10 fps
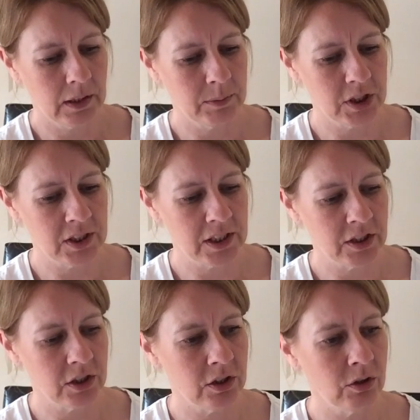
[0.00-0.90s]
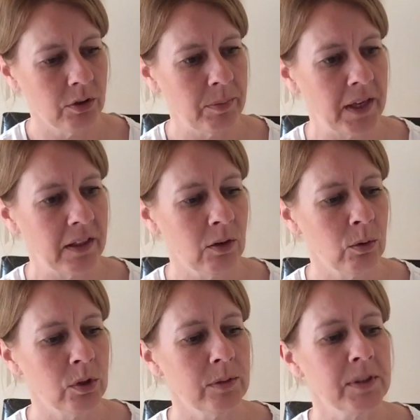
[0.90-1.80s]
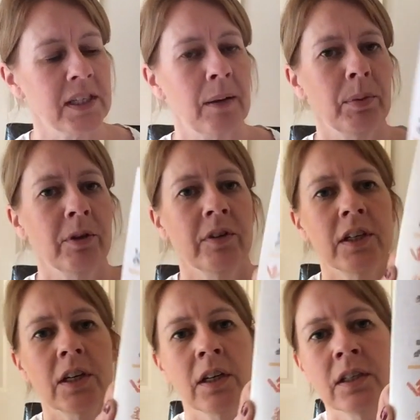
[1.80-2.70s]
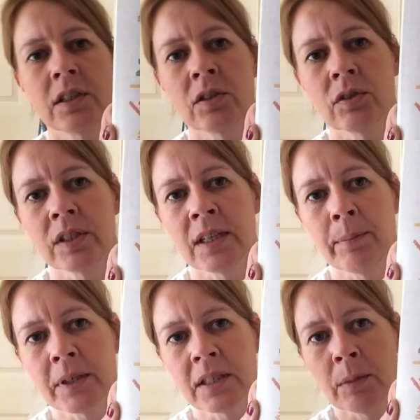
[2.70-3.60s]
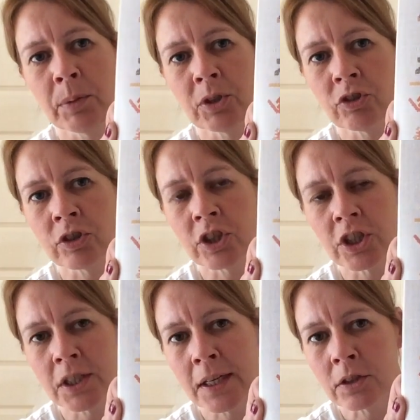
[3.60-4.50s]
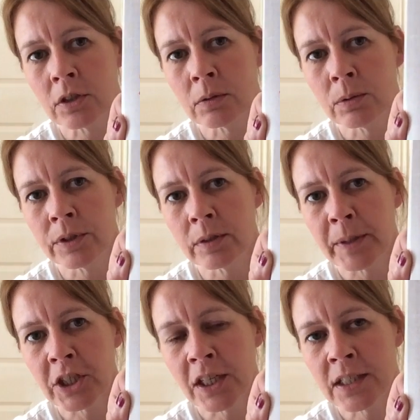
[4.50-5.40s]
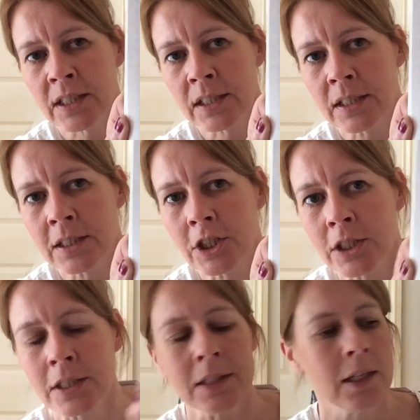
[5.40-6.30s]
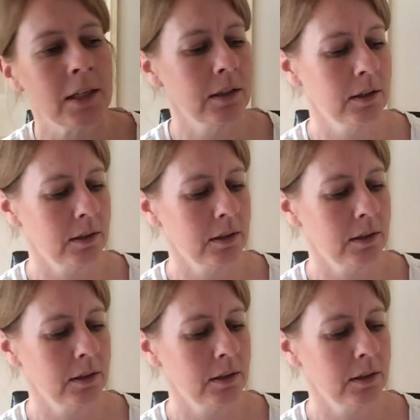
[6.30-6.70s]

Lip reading: I mean, it says that you can make the autumn sampler in it, and it's got step-by-step instructions how to do all the speciality stitches in that.